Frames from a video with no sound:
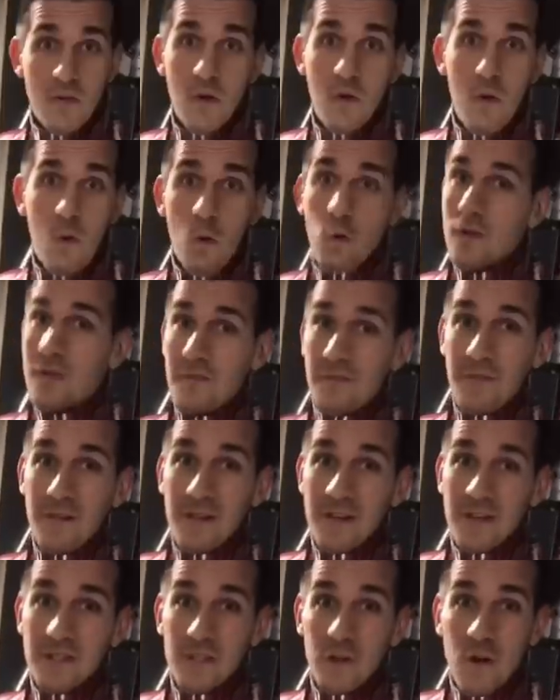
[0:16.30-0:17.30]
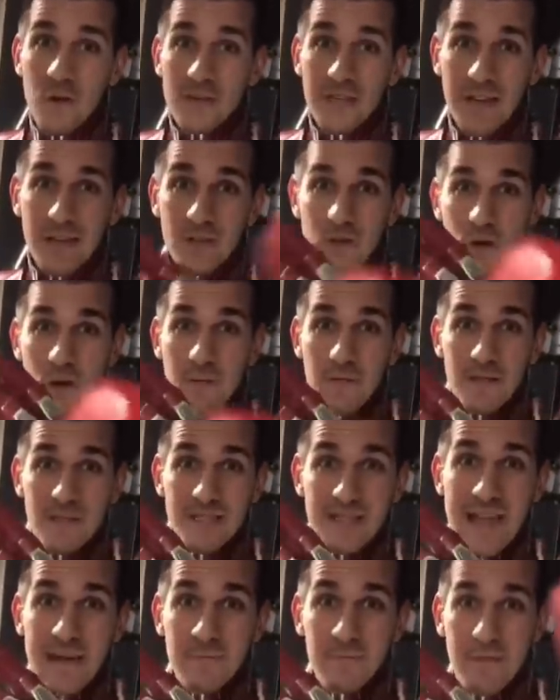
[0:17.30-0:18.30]
Or the Infinity Stones I can turn off with a
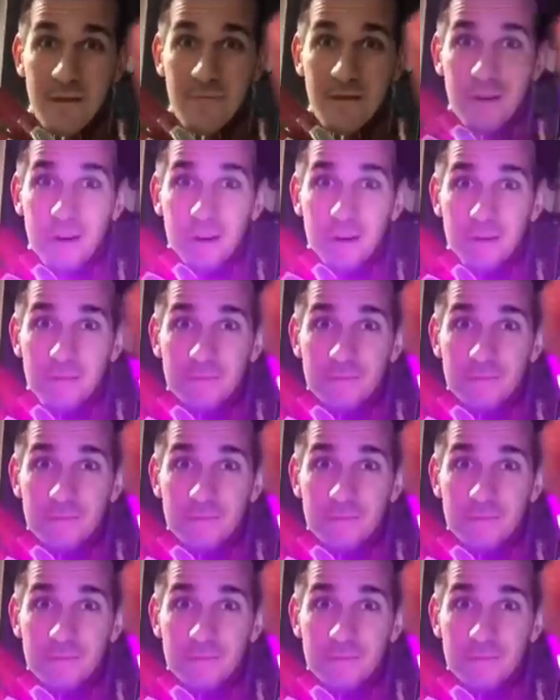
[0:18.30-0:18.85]
snap of my finger.